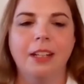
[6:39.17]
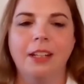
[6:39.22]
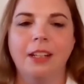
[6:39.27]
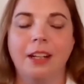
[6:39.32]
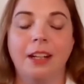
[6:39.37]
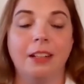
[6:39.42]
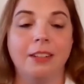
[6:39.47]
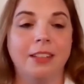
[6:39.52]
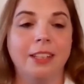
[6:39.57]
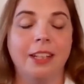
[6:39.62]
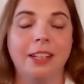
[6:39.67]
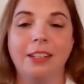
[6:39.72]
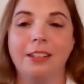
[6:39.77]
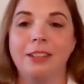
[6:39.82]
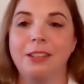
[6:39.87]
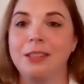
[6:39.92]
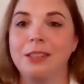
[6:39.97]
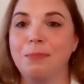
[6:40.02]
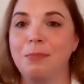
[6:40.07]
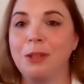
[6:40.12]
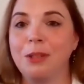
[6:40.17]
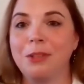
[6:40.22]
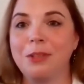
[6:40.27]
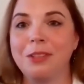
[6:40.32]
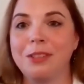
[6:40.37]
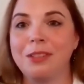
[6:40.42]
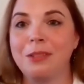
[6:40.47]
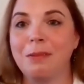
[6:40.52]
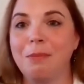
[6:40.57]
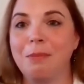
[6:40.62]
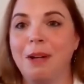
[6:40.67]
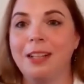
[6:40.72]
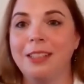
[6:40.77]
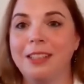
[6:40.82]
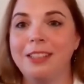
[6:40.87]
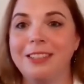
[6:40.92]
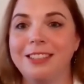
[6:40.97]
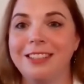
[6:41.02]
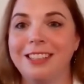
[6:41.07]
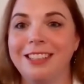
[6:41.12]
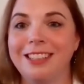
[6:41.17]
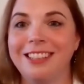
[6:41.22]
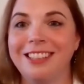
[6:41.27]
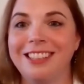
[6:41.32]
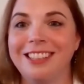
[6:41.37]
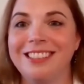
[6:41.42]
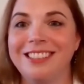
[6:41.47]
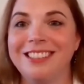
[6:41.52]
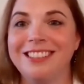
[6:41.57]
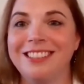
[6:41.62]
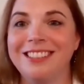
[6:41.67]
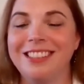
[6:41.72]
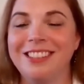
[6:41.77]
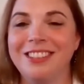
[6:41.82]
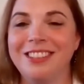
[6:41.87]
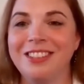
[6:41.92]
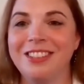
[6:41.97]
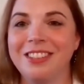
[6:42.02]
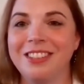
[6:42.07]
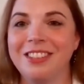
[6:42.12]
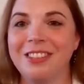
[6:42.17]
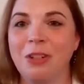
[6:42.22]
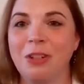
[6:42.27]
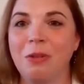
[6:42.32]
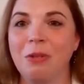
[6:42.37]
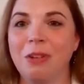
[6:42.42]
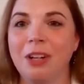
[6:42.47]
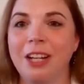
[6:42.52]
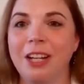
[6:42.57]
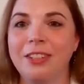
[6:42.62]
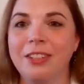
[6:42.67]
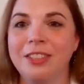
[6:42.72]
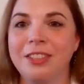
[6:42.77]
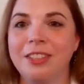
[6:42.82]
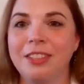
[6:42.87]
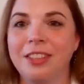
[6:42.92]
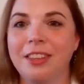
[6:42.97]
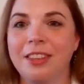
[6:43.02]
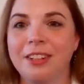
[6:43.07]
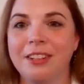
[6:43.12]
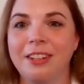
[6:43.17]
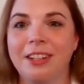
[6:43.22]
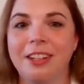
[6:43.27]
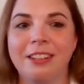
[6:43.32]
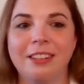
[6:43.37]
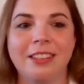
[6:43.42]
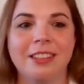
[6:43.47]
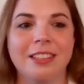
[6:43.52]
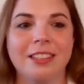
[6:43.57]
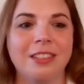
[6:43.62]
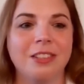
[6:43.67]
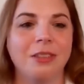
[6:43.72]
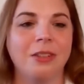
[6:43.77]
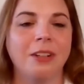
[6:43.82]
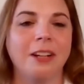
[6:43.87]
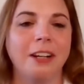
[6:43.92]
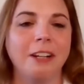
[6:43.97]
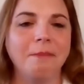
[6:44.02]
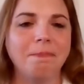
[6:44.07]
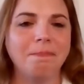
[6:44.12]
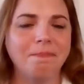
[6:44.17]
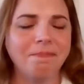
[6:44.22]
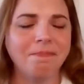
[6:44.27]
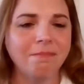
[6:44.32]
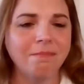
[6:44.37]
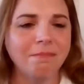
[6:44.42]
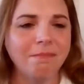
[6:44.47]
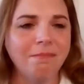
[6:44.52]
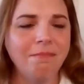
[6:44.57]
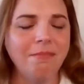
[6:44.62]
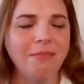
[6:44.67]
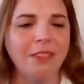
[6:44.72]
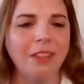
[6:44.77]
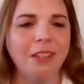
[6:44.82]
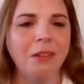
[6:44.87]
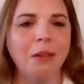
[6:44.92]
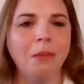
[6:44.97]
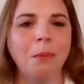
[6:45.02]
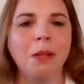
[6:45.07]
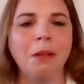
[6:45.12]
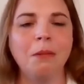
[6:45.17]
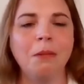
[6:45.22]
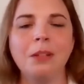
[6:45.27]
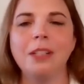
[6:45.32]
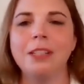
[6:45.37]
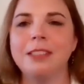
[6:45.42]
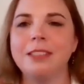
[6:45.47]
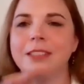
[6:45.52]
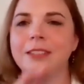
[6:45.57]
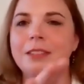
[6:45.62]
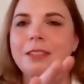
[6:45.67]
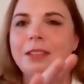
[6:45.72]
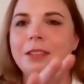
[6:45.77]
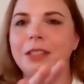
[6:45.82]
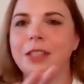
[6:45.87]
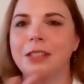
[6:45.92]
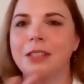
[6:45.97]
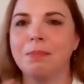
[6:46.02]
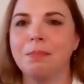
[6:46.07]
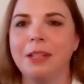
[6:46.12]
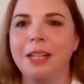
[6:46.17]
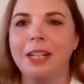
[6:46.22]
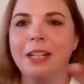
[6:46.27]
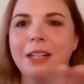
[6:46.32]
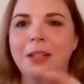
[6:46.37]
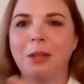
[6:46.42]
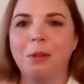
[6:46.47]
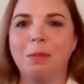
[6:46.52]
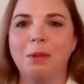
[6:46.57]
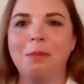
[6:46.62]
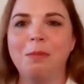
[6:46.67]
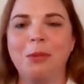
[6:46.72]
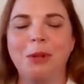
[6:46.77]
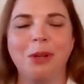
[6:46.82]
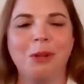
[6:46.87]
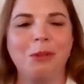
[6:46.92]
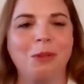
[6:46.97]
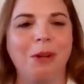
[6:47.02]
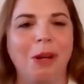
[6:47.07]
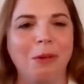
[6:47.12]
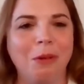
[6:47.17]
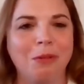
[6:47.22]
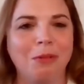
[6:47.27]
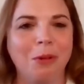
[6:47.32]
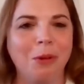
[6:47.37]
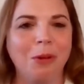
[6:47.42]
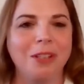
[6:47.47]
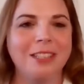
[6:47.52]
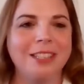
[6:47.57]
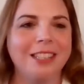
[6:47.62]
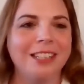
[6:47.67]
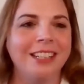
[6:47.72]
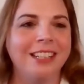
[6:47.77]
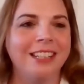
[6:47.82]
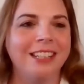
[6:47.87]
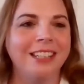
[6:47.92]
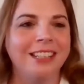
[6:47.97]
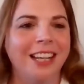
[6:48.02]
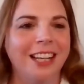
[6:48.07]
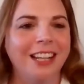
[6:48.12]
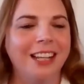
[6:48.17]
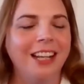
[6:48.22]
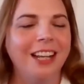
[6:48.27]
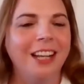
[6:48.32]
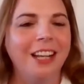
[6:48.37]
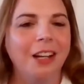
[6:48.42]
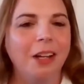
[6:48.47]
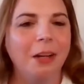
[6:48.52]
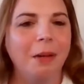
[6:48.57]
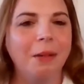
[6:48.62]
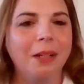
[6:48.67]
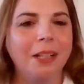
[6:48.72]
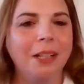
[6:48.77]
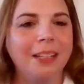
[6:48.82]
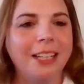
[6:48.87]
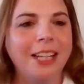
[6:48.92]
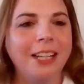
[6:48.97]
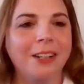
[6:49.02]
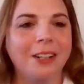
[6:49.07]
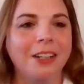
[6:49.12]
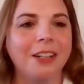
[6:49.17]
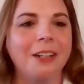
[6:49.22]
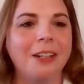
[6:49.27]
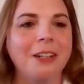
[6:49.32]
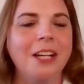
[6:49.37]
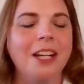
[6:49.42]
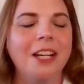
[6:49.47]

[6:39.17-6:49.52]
I'll tell you, the spiritual symbology, it's just so rich throughout the story. But I'm going to explain a little bit more why we're focusing on that a bit later.